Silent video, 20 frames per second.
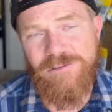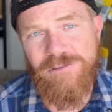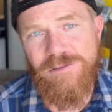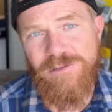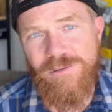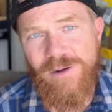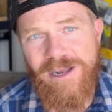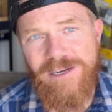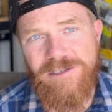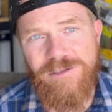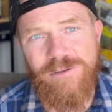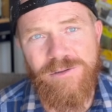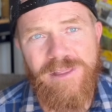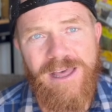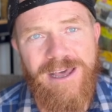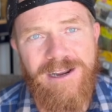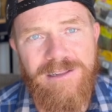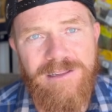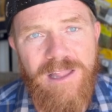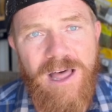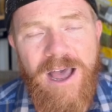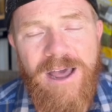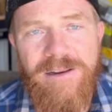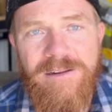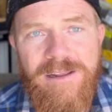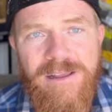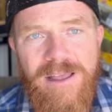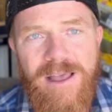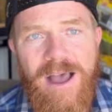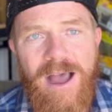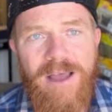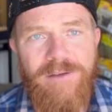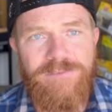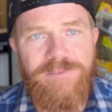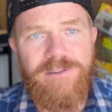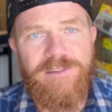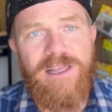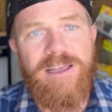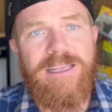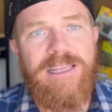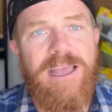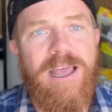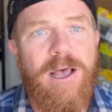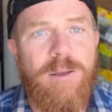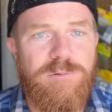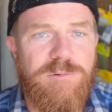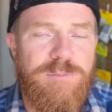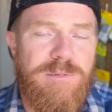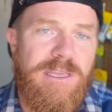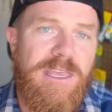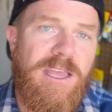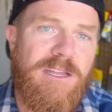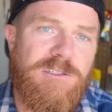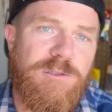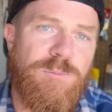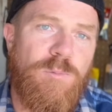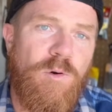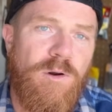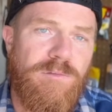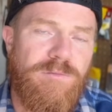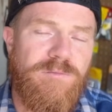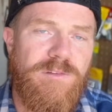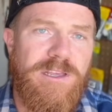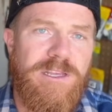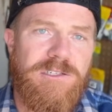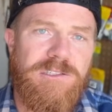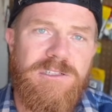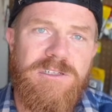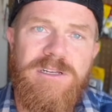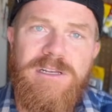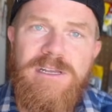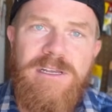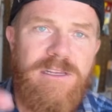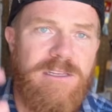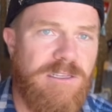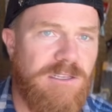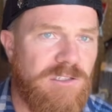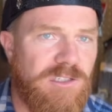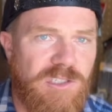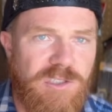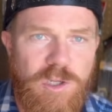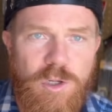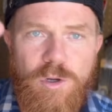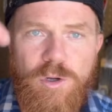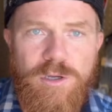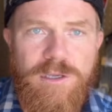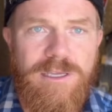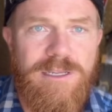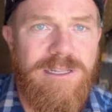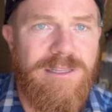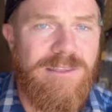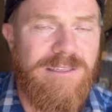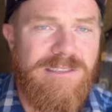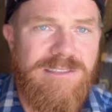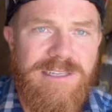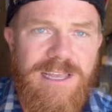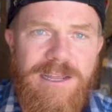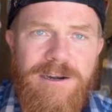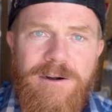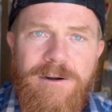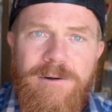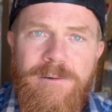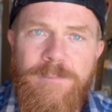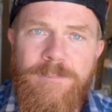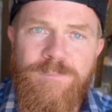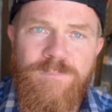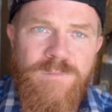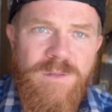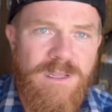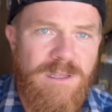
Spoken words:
too. I do that a lot. I feel like it helps me catch more fish. You just hook it in the center.